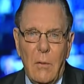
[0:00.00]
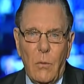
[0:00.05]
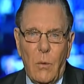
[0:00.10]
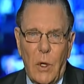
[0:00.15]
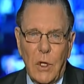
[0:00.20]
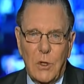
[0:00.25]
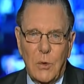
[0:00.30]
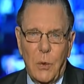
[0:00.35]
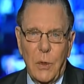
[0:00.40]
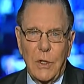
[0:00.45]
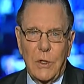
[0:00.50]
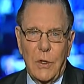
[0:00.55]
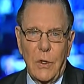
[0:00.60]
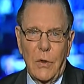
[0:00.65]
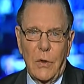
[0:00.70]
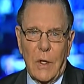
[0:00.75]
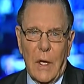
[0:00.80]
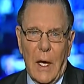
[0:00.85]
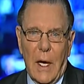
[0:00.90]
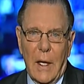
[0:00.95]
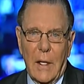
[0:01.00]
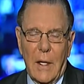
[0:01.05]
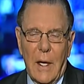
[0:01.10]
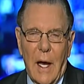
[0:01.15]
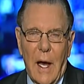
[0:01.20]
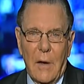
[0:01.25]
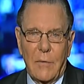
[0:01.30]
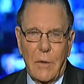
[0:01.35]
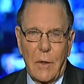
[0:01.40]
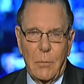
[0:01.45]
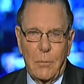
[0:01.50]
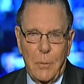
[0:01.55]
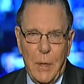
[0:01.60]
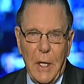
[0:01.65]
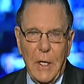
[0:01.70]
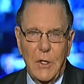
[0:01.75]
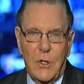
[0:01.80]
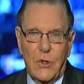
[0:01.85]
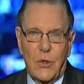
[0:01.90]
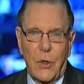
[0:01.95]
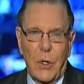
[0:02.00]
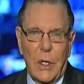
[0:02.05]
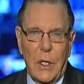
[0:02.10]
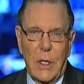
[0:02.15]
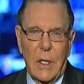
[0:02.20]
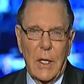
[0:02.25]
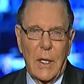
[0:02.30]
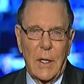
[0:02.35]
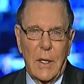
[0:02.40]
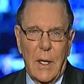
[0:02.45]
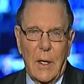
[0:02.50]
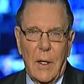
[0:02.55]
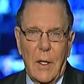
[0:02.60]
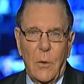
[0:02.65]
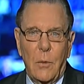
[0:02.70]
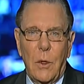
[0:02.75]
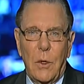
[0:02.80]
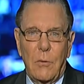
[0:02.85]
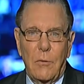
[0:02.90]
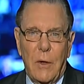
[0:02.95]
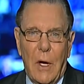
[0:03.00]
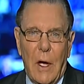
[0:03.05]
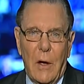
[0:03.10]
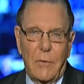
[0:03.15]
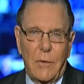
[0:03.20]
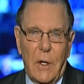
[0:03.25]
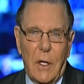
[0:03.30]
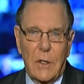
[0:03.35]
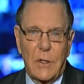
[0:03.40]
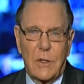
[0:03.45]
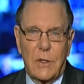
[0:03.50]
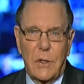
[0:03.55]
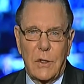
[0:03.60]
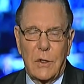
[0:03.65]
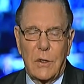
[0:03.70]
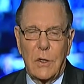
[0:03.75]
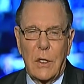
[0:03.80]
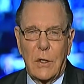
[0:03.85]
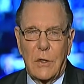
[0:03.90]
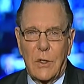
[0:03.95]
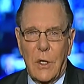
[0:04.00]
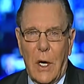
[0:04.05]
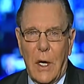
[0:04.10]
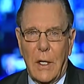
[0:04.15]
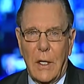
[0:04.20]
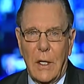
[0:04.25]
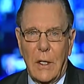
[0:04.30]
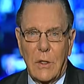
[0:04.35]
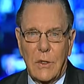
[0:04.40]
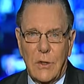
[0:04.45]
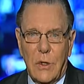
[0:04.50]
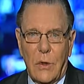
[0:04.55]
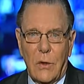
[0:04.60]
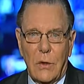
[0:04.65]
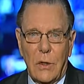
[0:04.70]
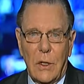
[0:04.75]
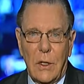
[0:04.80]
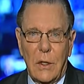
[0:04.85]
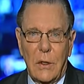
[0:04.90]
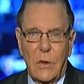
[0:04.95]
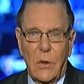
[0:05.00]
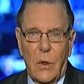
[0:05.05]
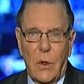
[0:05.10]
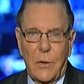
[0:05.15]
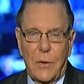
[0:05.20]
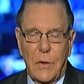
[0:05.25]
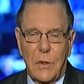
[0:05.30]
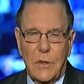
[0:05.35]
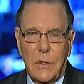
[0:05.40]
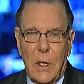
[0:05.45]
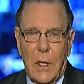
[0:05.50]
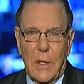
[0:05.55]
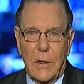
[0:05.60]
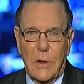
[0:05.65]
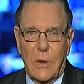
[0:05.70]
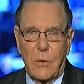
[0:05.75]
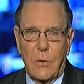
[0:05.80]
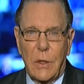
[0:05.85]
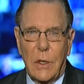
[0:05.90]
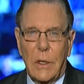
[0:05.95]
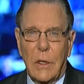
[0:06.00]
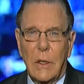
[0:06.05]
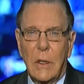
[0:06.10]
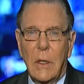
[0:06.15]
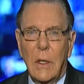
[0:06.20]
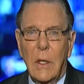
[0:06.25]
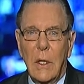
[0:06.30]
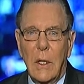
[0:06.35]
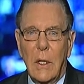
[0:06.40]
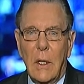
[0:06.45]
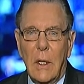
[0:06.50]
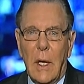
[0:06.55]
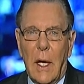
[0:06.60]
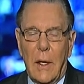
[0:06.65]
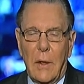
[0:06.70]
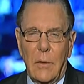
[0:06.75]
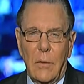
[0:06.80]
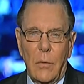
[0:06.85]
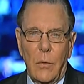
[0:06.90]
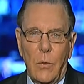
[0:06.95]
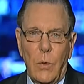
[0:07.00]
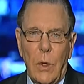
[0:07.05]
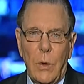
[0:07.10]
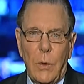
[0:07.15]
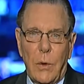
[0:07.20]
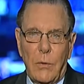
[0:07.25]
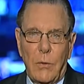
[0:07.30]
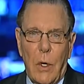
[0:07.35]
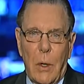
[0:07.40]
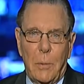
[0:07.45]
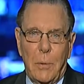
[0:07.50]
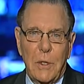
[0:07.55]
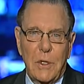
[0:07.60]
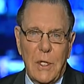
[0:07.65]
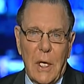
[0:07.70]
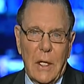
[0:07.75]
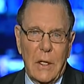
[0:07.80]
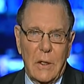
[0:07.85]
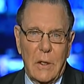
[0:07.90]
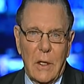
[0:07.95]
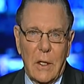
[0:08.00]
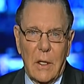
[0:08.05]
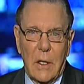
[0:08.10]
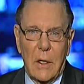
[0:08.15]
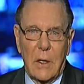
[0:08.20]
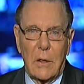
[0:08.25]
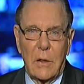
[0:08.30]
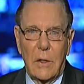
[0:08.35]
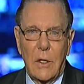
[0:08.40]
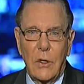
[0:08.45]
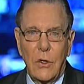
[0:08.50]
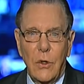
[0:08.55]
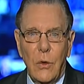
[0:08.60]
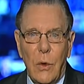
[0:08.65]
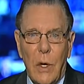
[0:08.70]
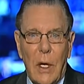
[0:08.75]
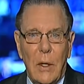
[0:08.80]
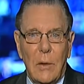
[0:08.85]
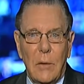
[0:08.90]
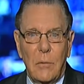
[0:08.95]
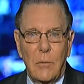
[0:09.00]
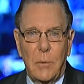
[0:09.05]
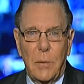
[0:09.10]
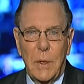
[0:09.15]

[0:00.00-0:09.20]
once we do that, have a peace treaty, and, and, it would involve us, the Chinese, certainly North and South Korea, and we would represent the, the UN